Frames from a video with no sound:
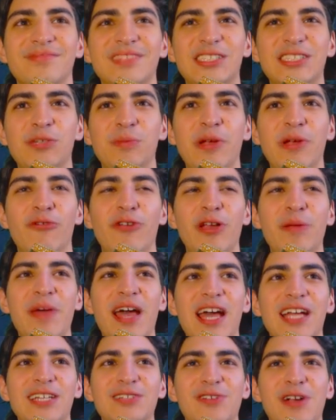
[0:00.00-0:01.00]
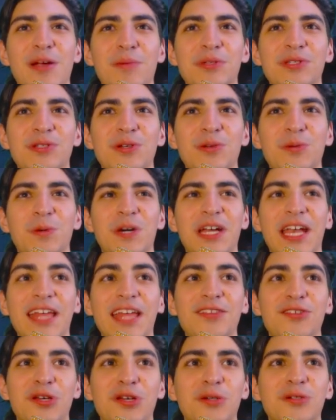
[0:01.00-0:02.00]
This will be rematch for episode one
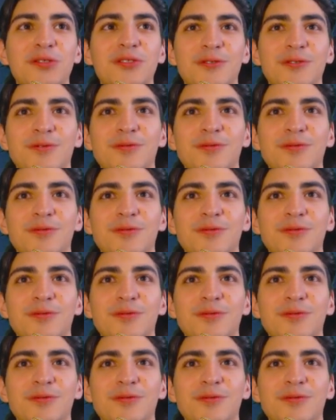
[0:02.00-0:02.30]
and two.